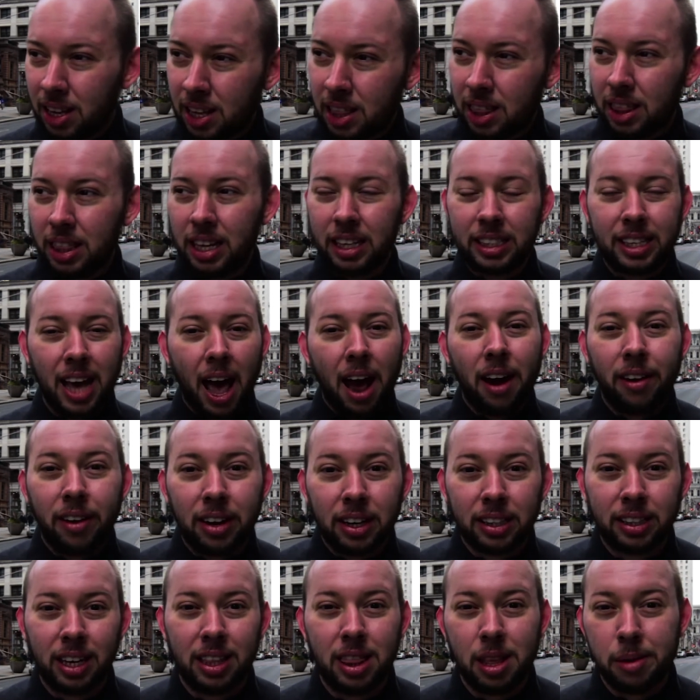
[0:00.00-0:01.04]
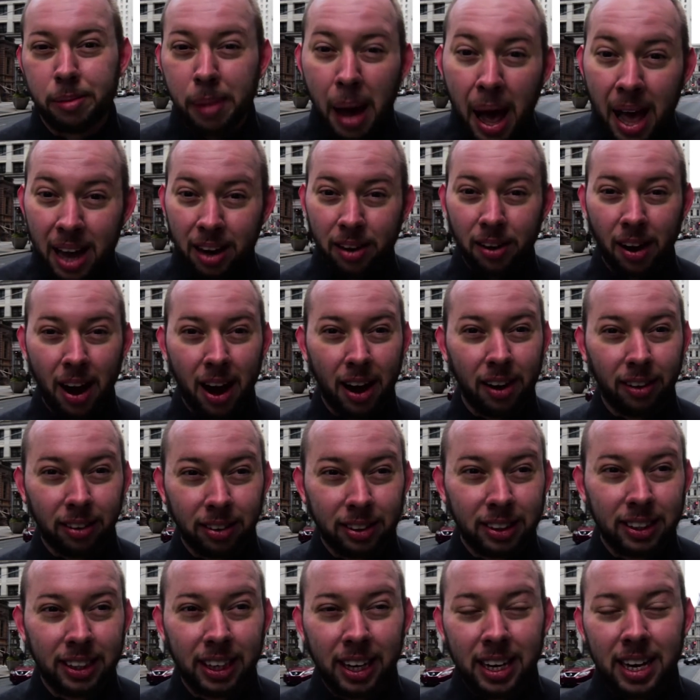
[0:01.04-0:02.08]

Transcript: this area is in the background,